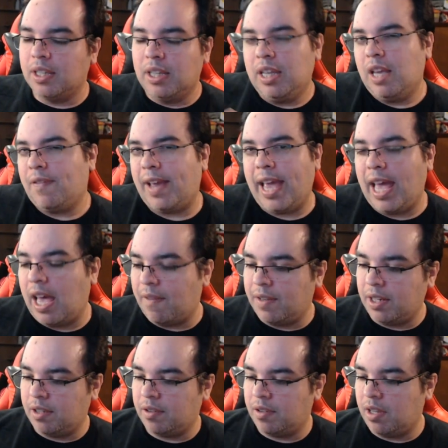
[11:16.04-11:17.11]
if I have
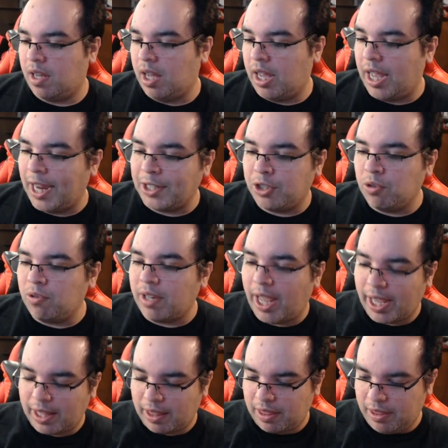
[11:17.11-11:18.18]
it. I, I do
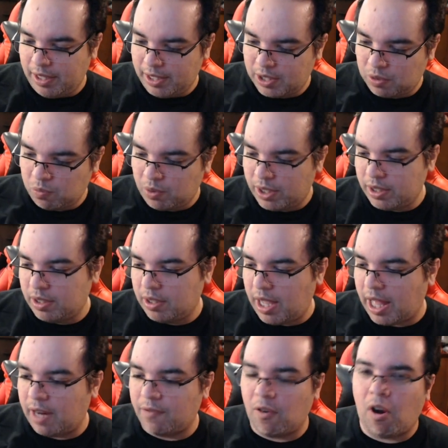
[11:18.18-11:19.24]
like this one
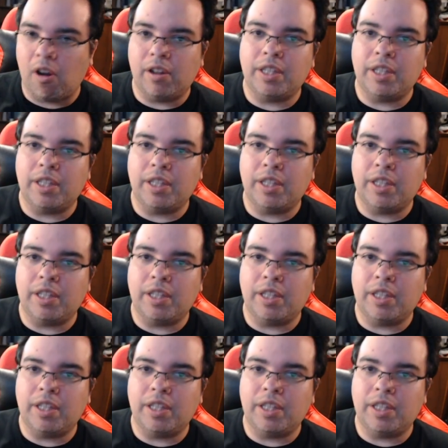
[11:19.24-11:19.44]
out of all of